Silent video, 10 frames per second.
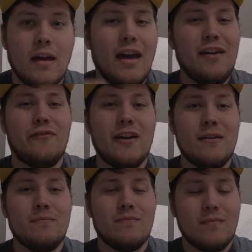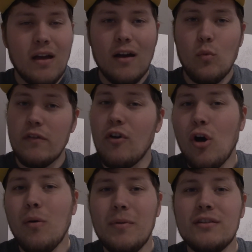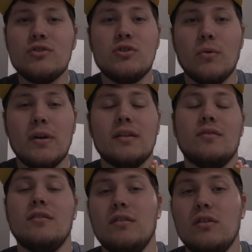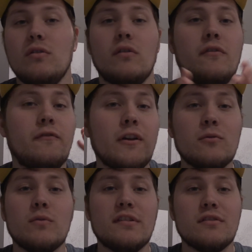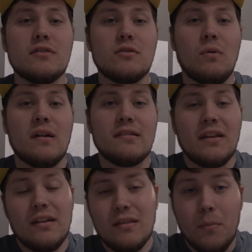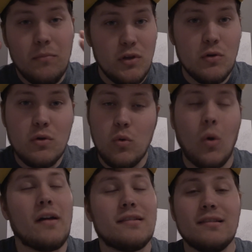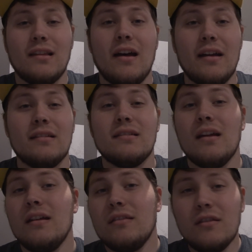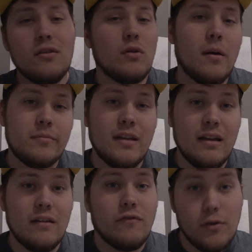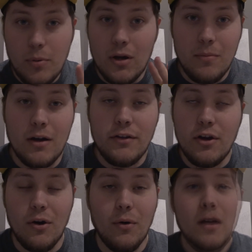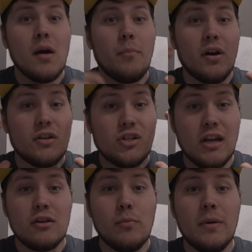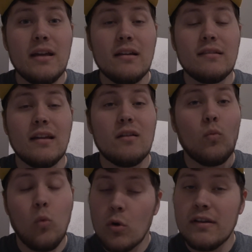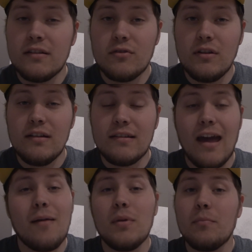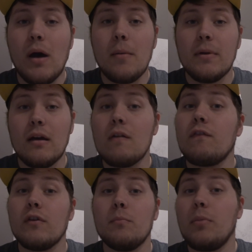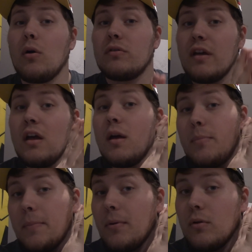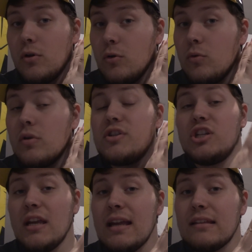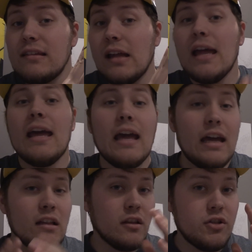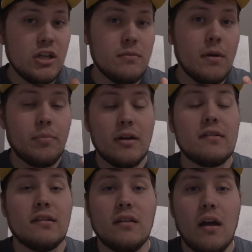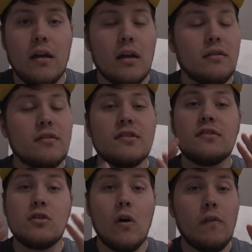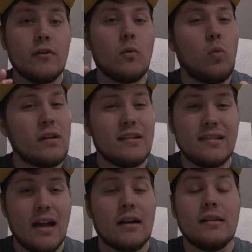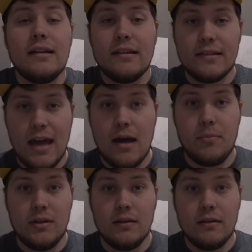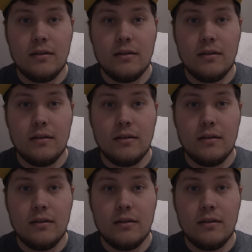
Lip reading: Hey fam, we've all been enjoying the new Field Research Quest and the Mew Quest lines, the new update for Pokemon Go. But shadow bans and warning screens have been popping up for both people who cheat and legitimate players alike. And let's just go over what exactly is happening.